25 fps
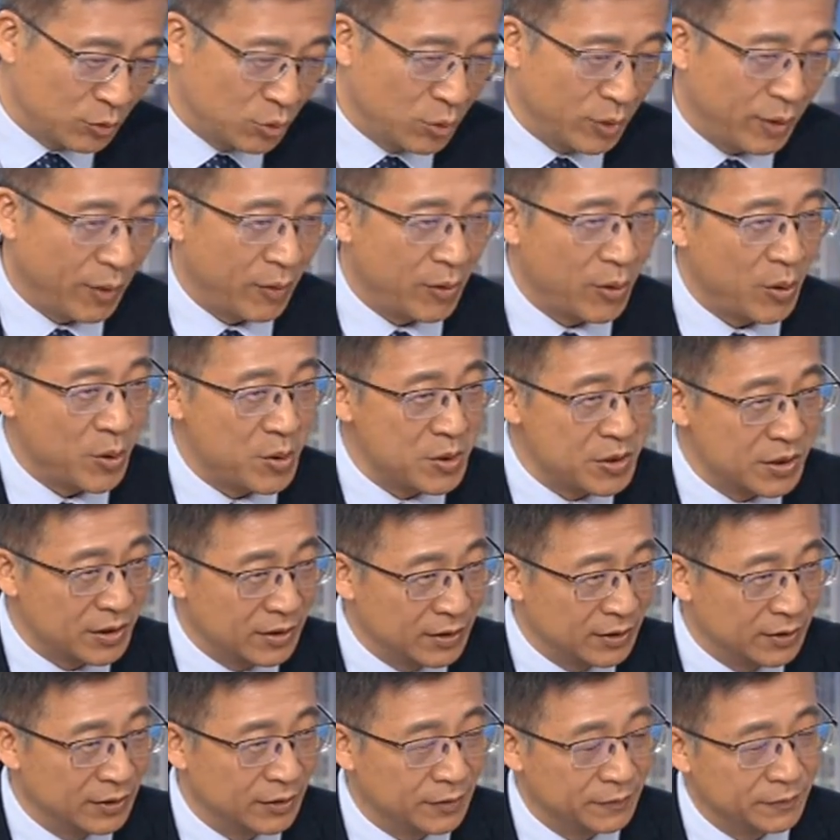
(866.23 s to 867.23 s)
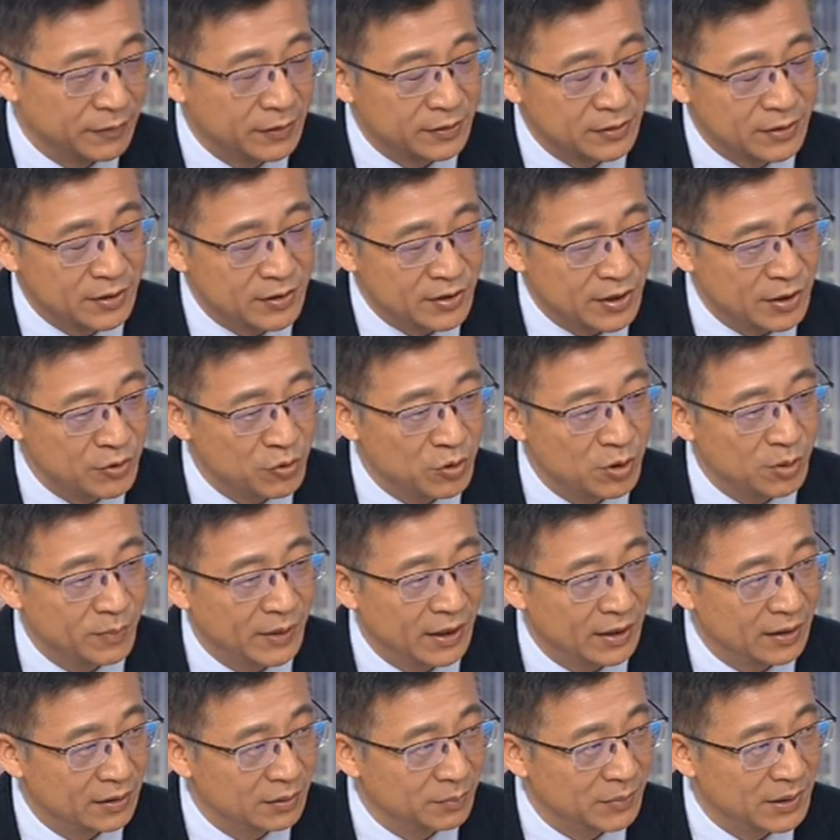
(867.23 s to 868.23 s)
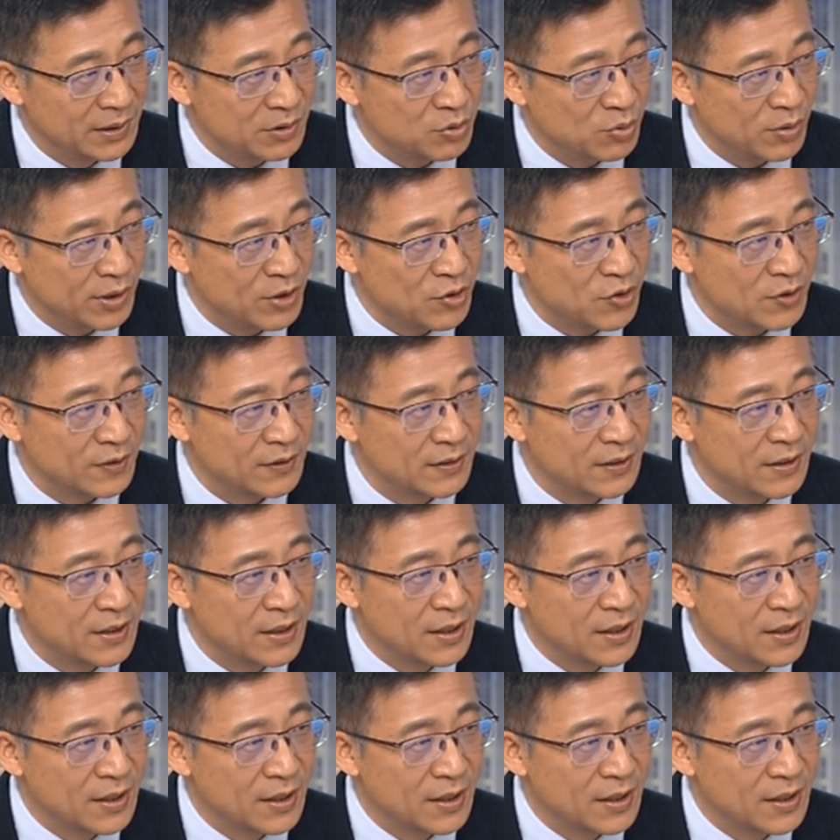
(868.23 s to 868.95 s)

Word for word: quote-unquote, of uh, the Chen Shui-bian administration.